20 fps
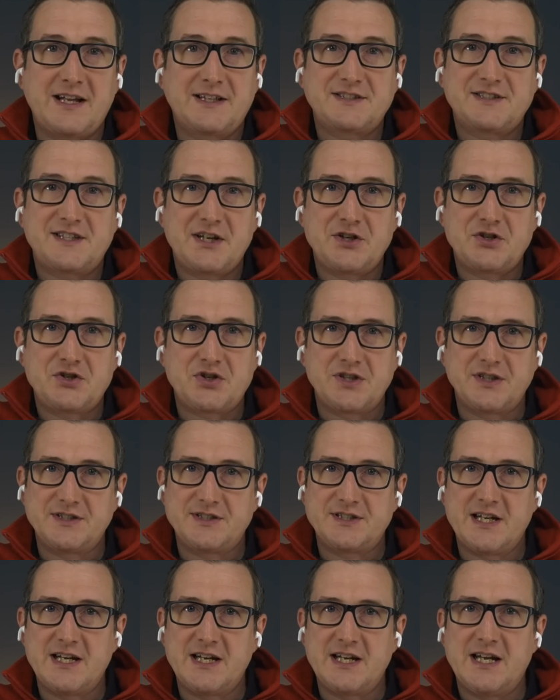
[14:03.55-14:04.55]

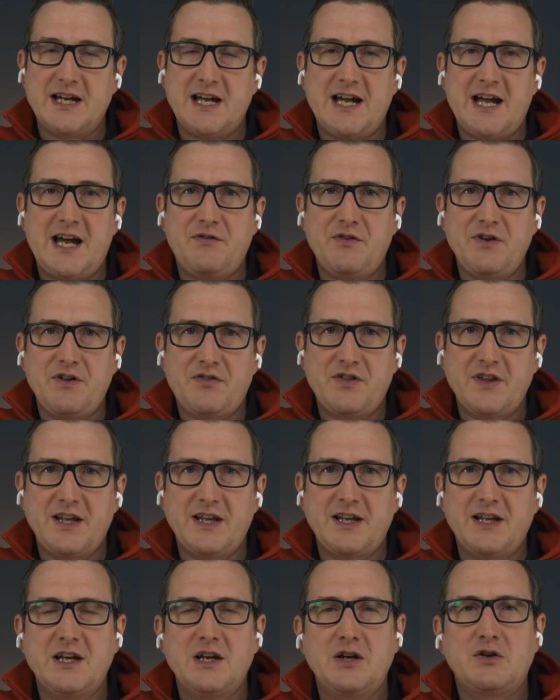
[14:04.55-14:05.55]
extensions,
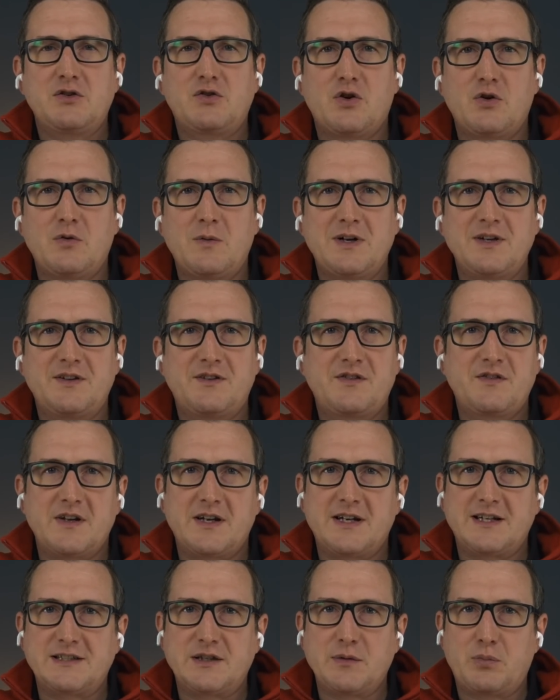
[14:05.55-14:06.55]
everything towards
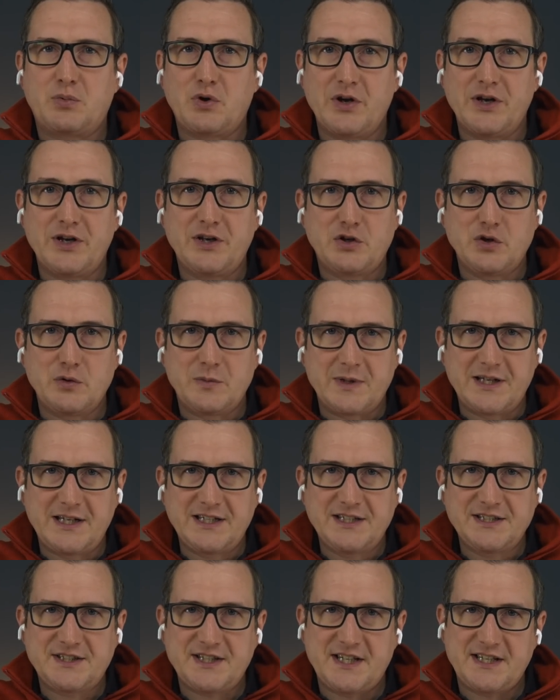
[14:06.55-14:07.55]
uh, deploying
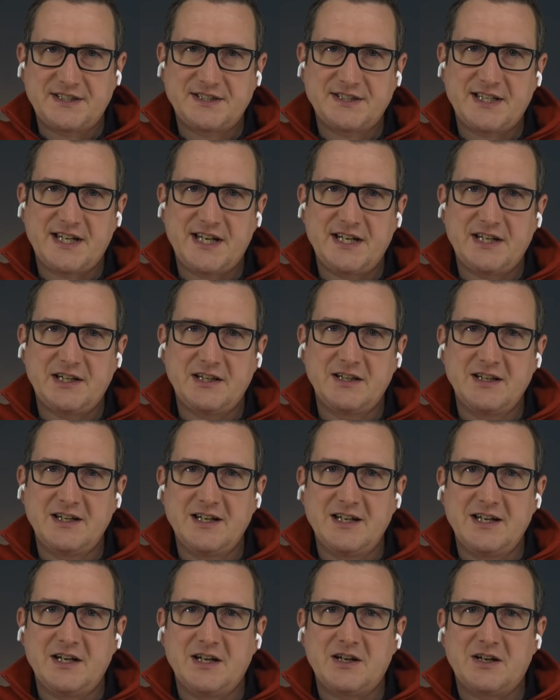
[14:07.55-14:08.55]
Kubernetes at scale,
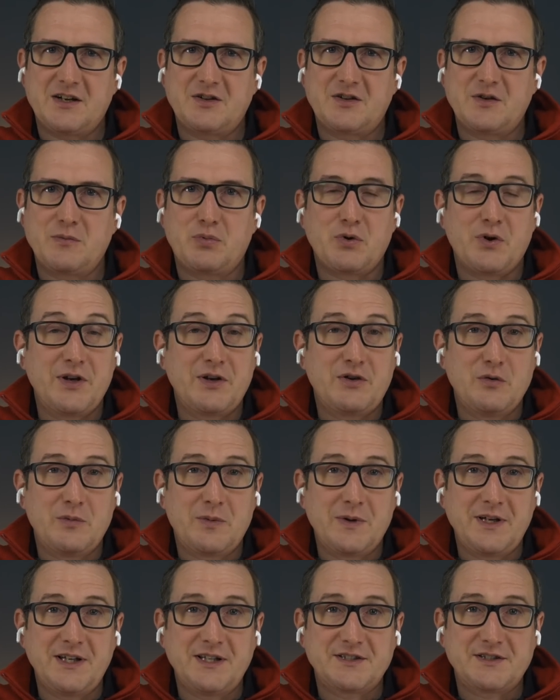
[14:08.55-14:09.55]
uh, deploying
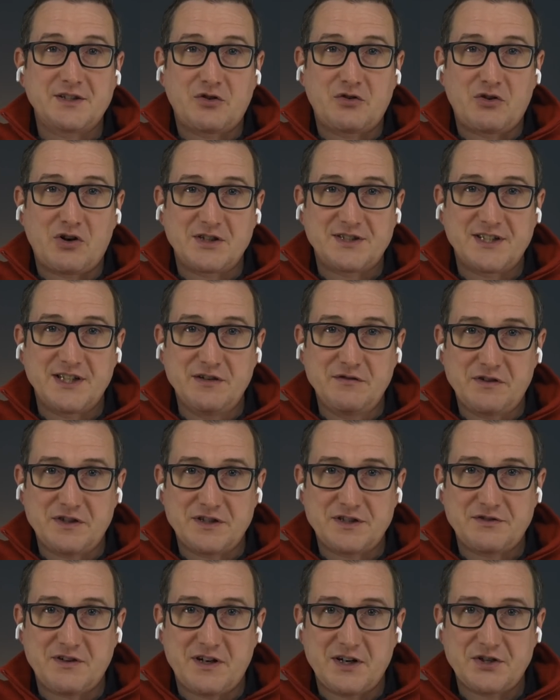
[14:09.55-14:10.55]
Kubernetes across
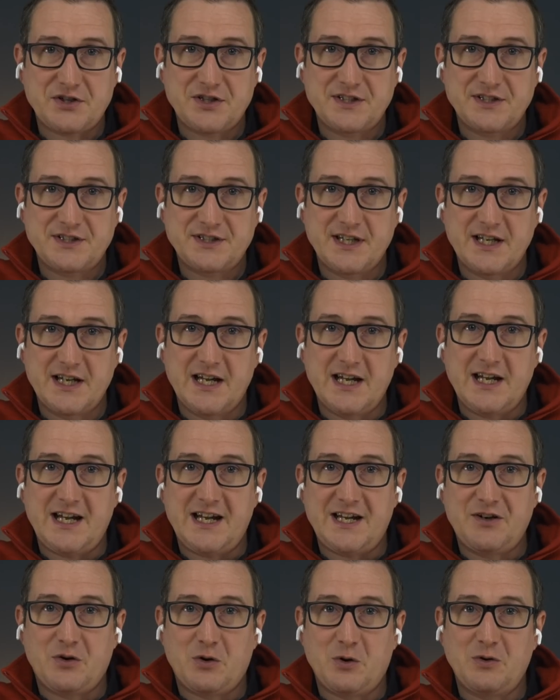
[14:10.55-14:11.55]
infrastructures,
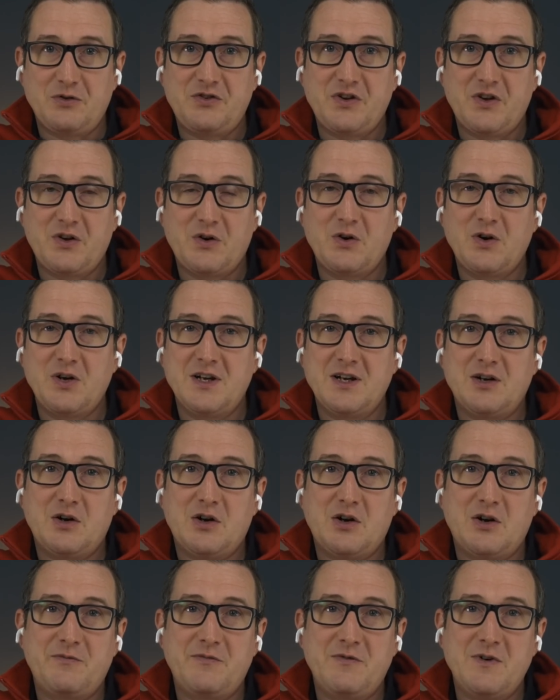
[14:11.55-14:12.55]
and also
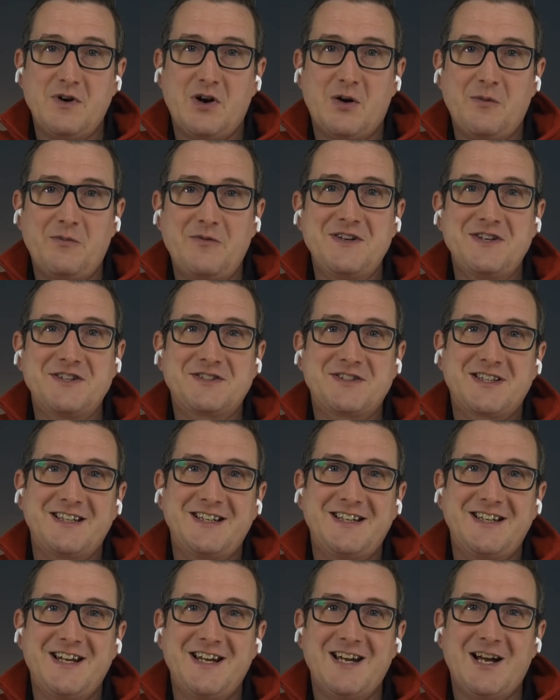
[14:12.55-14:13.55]
Ob
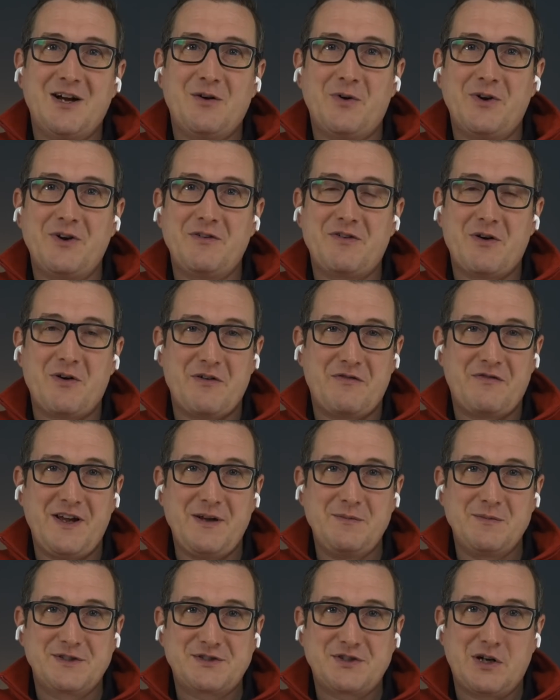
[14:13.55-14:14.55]
obviously, one of our
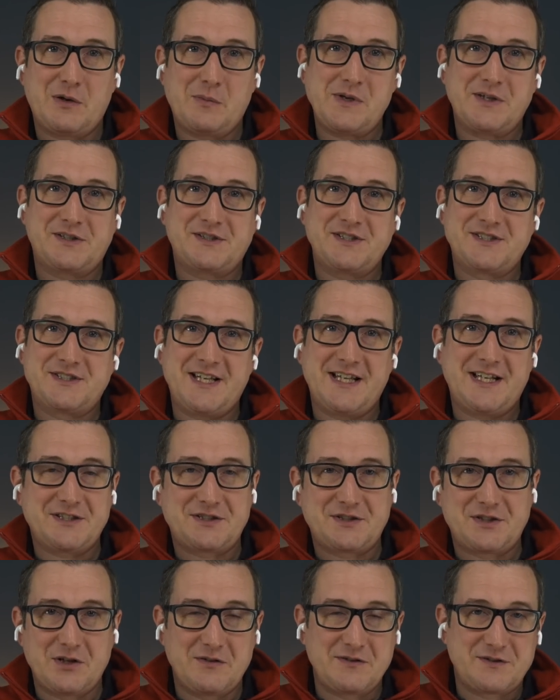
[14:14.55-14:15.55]
famous topics is data
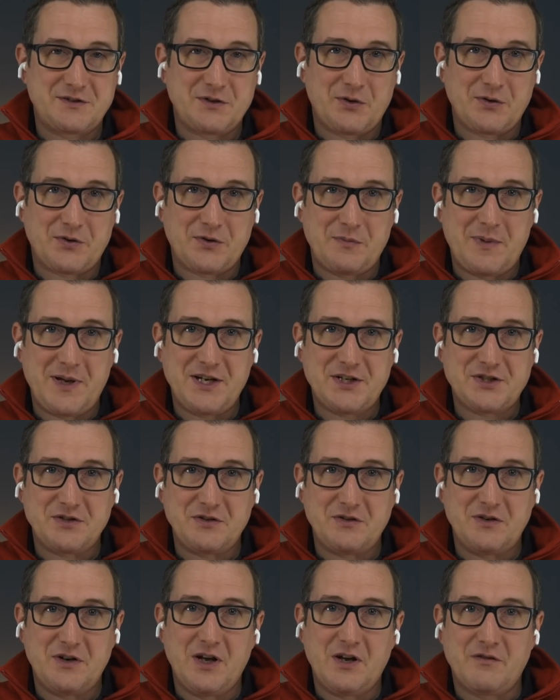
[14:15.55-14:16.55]
service
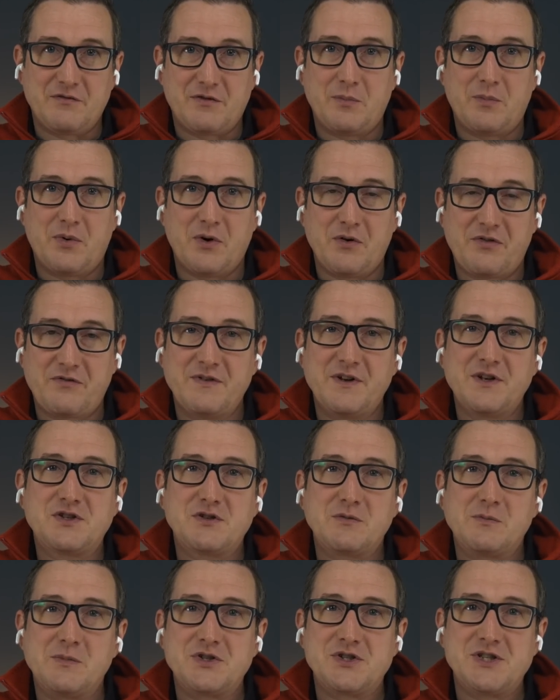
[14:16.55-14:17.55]
automation for both
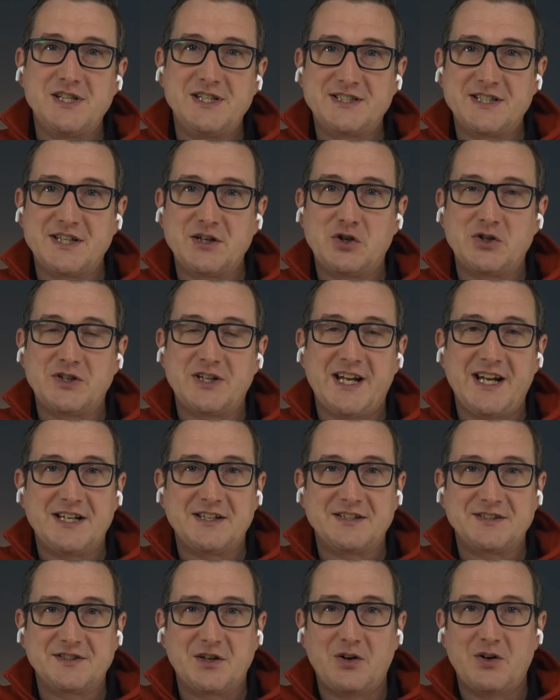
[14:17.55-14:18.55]
virtual machines and
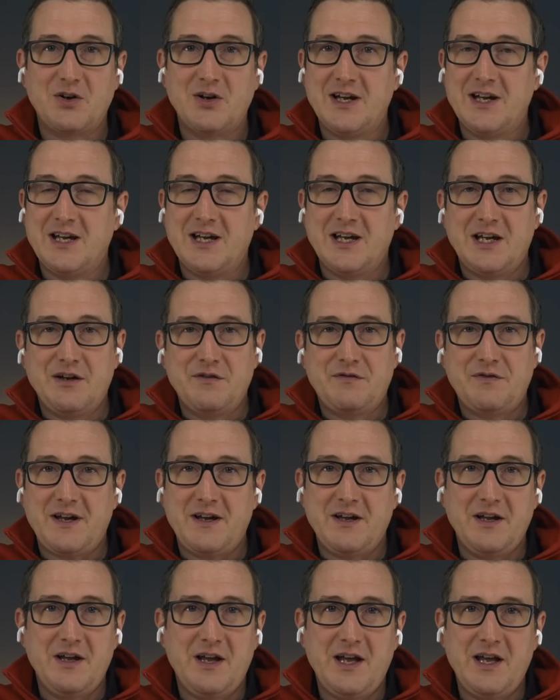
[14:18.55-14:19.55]
containers. So if,
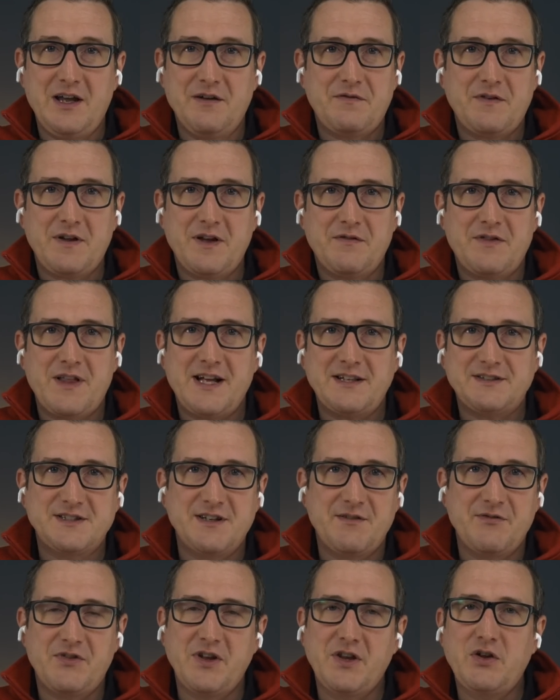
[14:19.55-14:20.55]
if, if that's
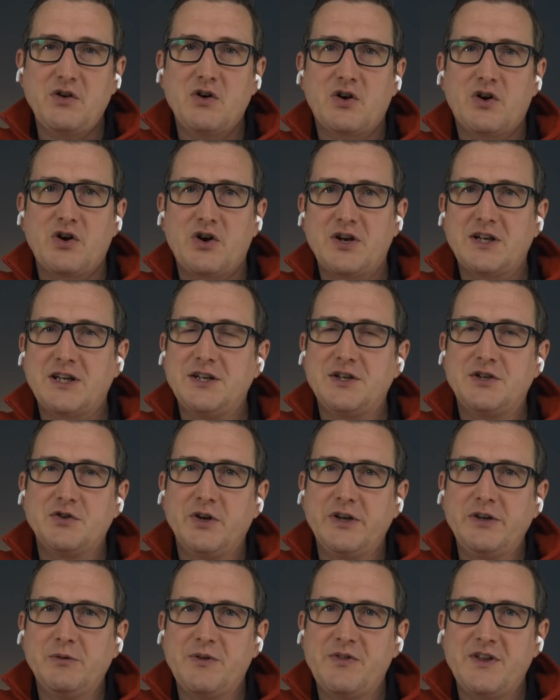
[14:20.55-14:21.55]
something you're currently
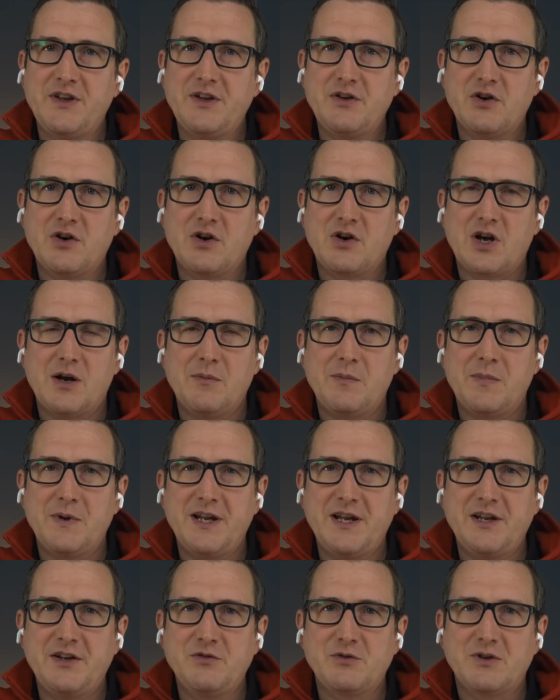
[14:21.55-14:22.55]
doing within your
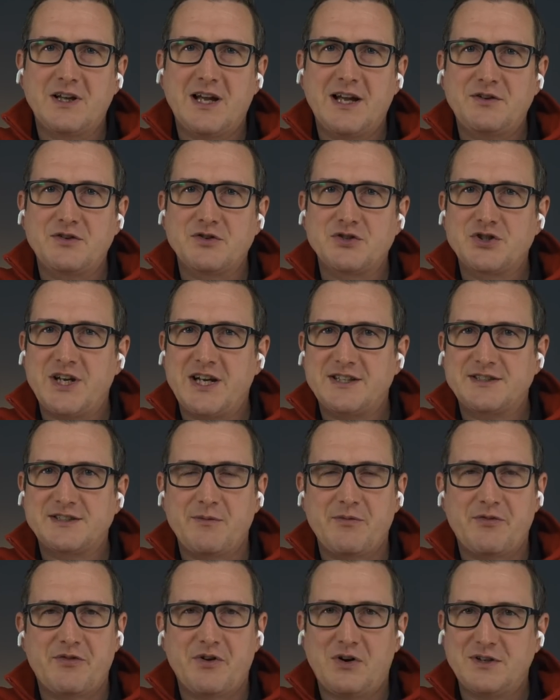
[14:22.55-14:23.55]
company and you would like to share
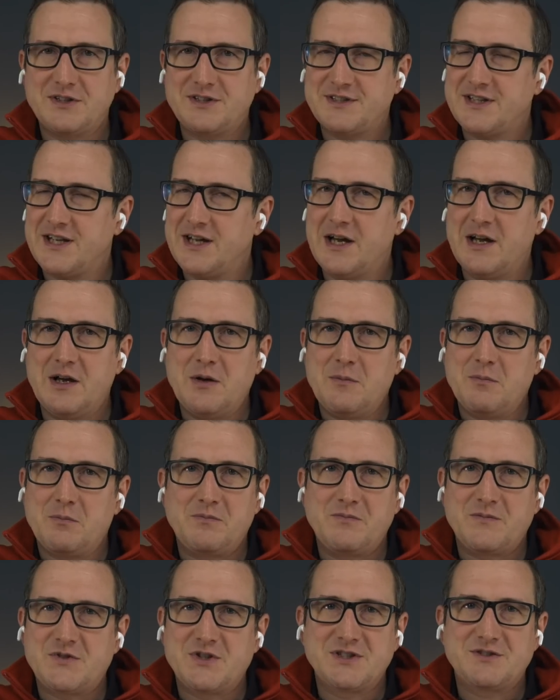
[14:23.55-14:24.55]
some thoughts,
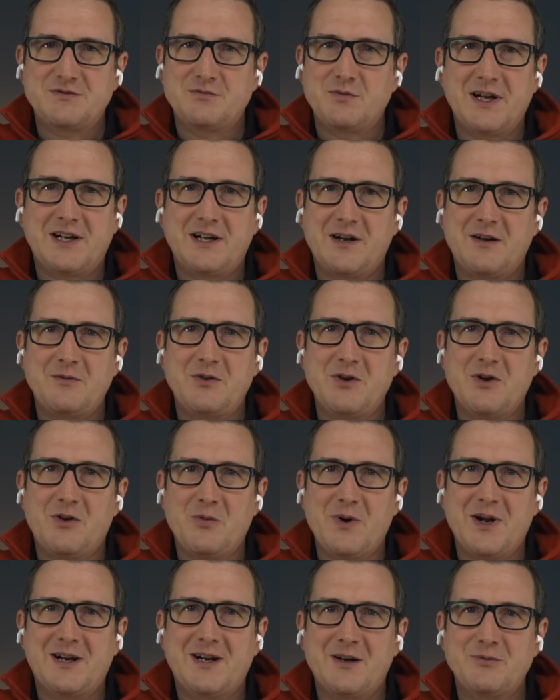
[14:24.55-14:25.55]
just welcome, you're
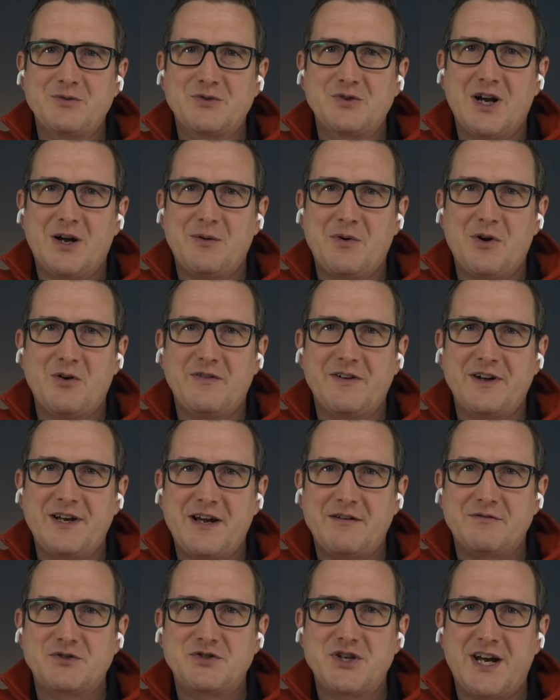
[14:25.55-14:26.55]
welcome to come over
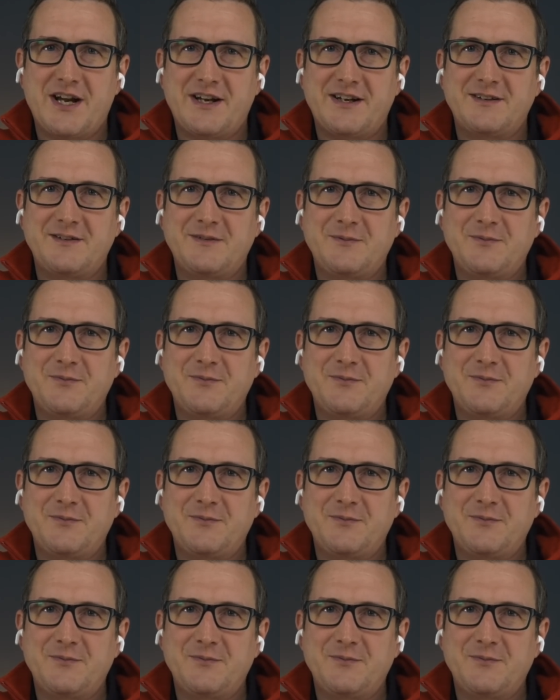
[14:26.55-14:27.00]
and have a chat.